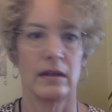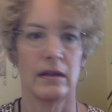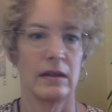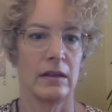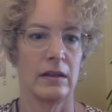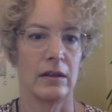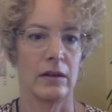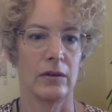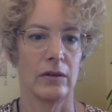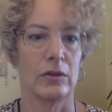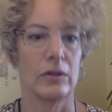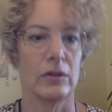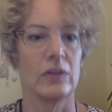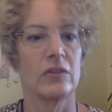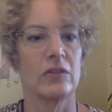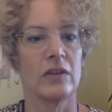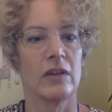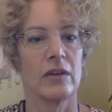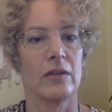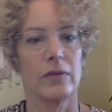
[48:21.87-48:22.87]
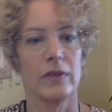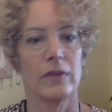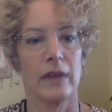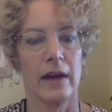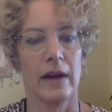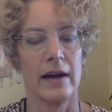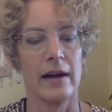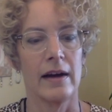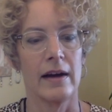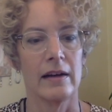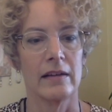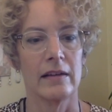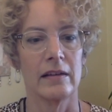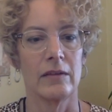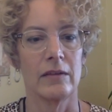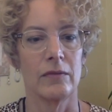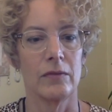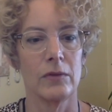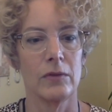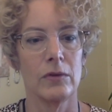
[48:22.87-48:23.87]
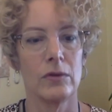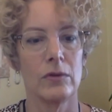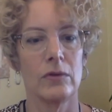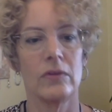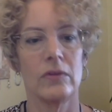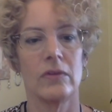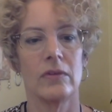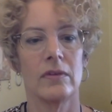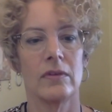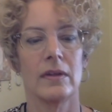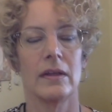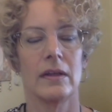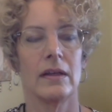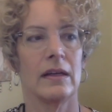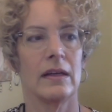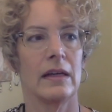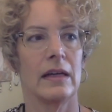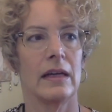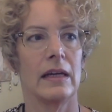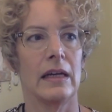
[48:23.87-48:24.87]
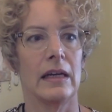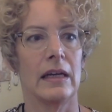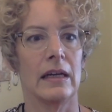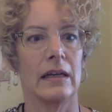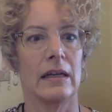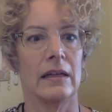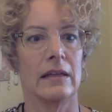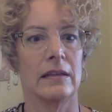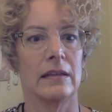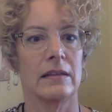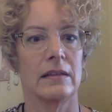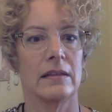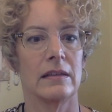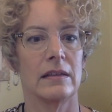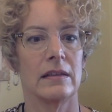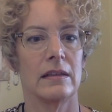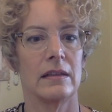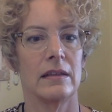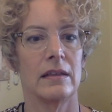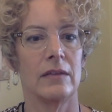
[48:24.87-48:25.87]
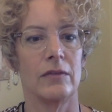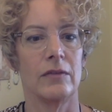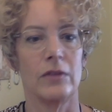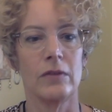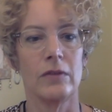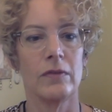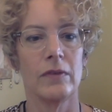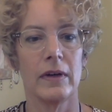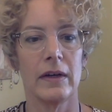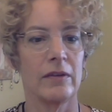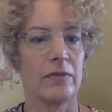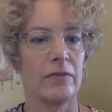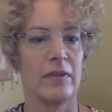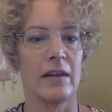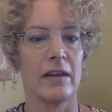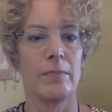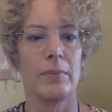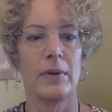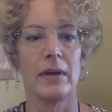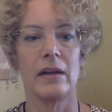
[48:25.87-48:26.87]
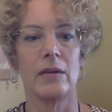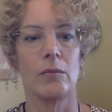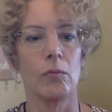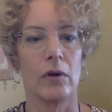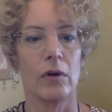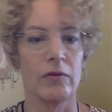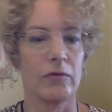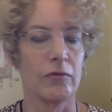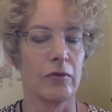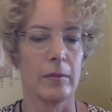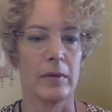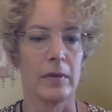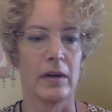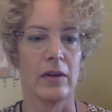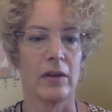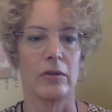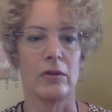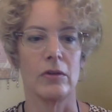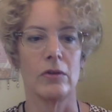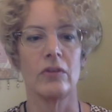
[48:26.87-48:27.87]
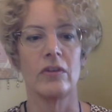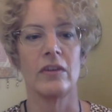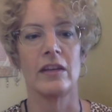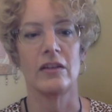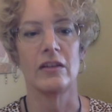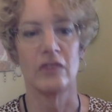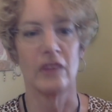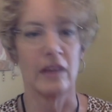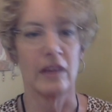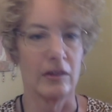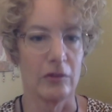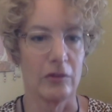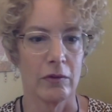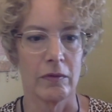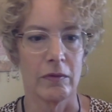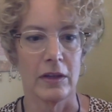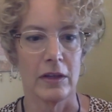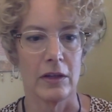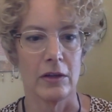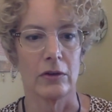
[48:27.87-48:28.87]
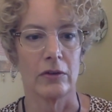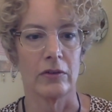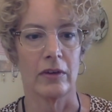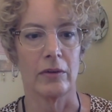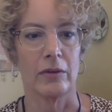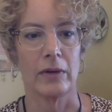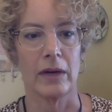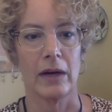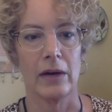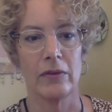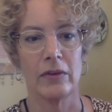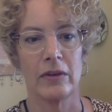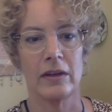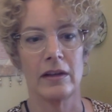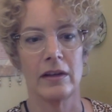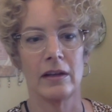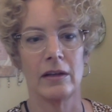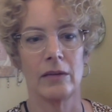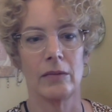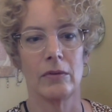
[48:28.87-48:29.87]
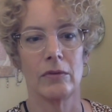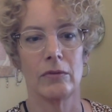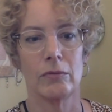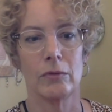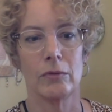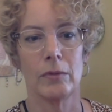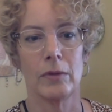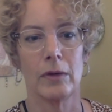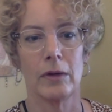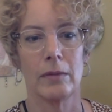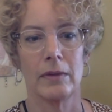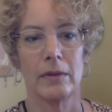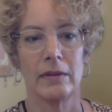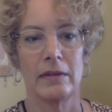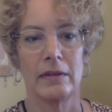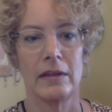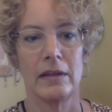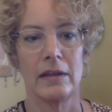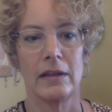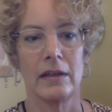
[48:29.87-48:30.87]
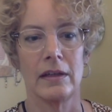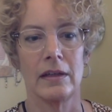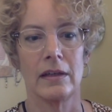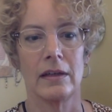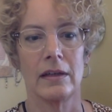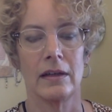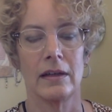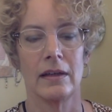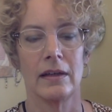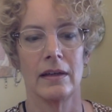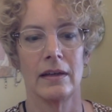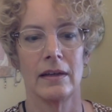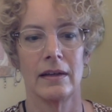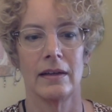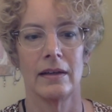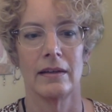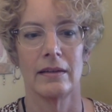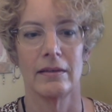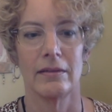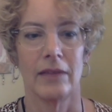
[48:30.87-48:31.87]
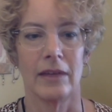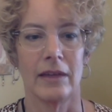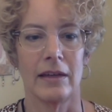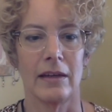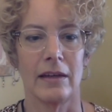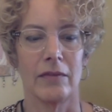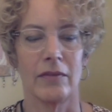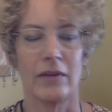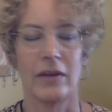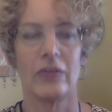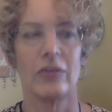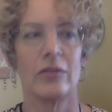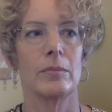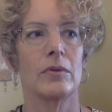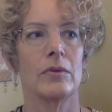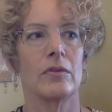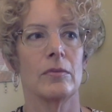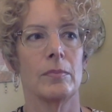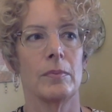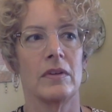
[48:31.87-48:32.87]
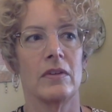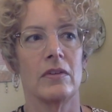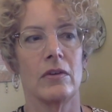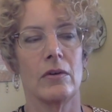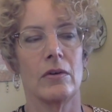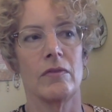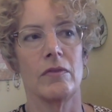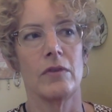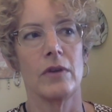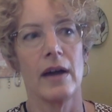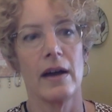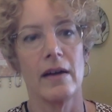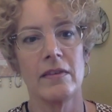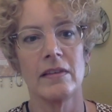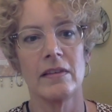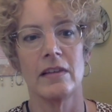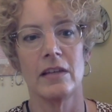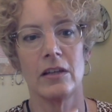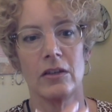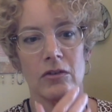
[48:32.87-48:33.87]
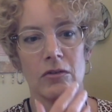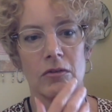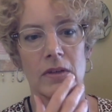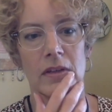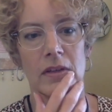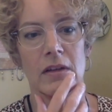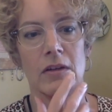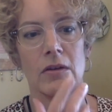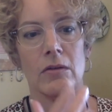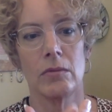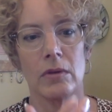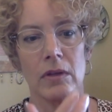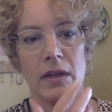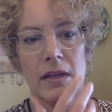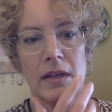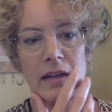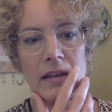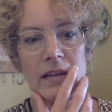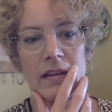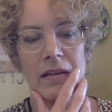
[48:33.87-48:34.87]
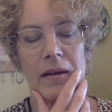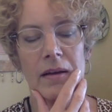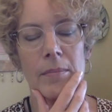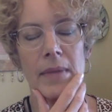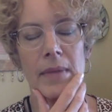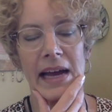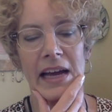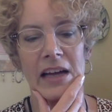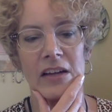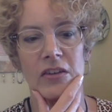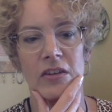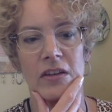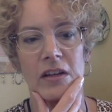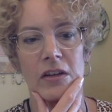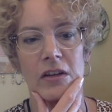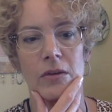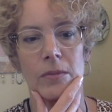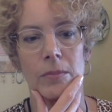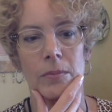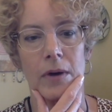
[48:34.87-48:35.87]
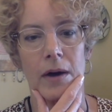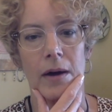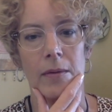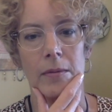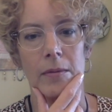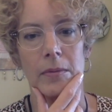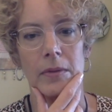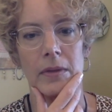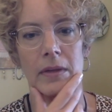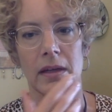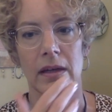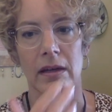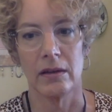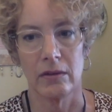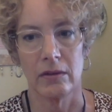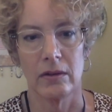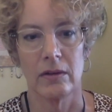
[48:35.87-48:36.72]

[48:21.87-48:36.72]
you can check for the high oxalate foods. And if they've been in one form or another, usually they change over the years. Like when I was a kid, it was rhubarb and tea and liking vegetables. But so if you have this history, then you really need to imagine that you're probably